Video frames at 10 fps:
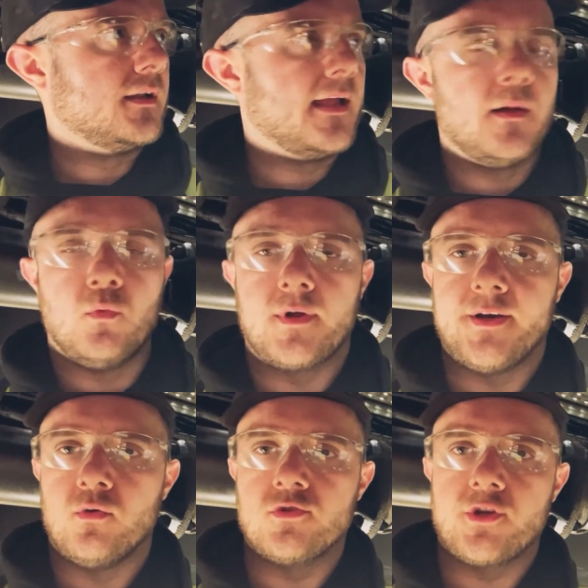yeah and we'll get it
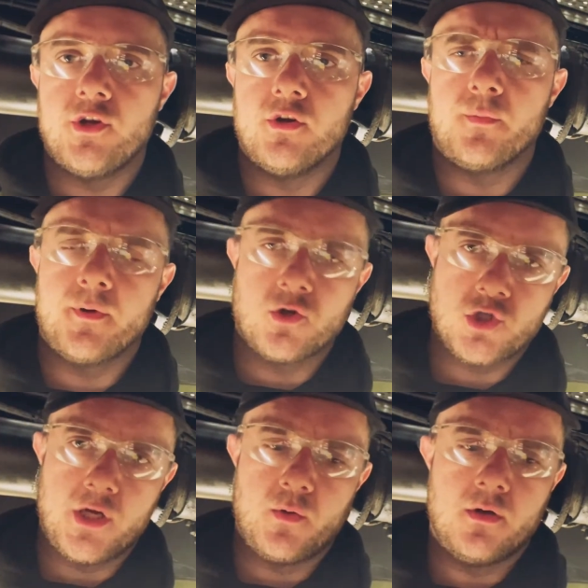all secured up and I'll show
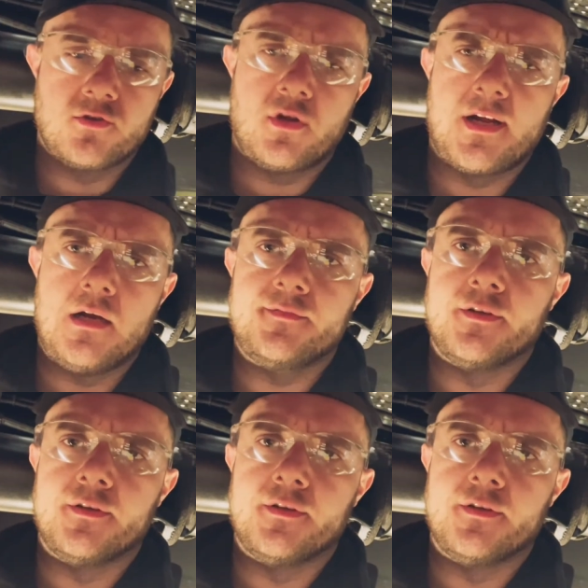you what it looks like after.